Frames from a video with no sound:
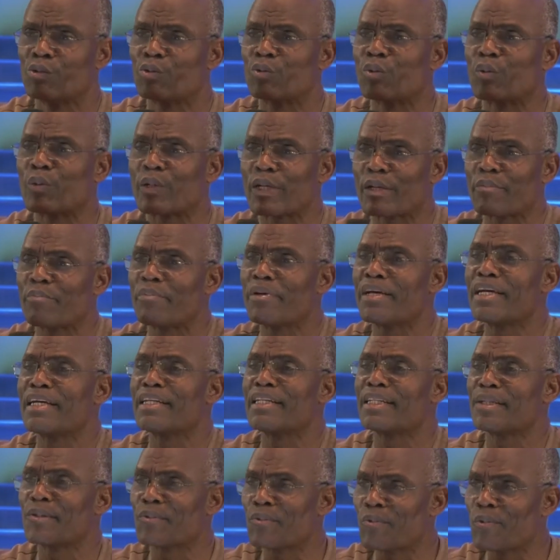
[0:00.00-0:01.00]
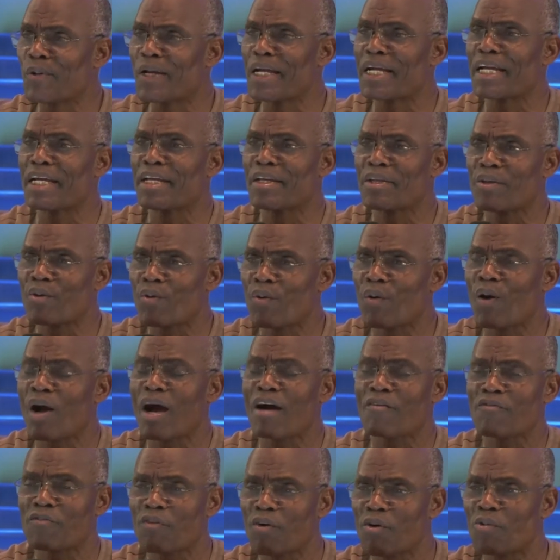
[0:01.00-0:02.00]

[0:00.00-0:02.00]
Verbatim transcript: to remain the way you have